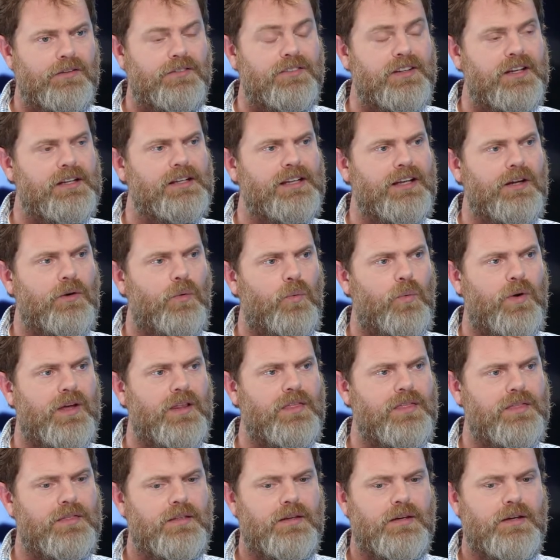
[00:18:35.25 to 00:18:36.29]
dealing
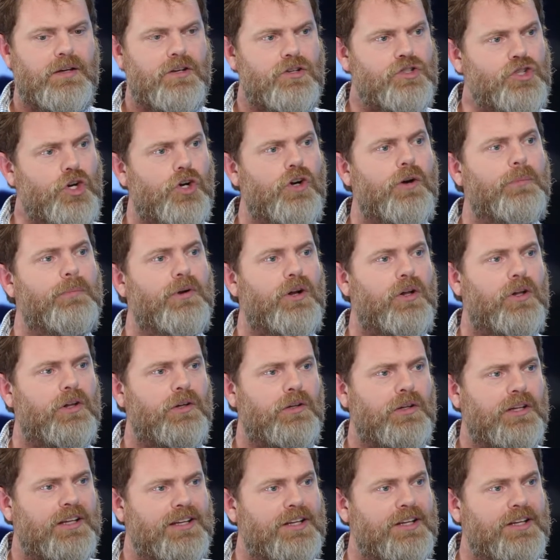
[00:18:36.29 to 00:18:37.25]
with terminal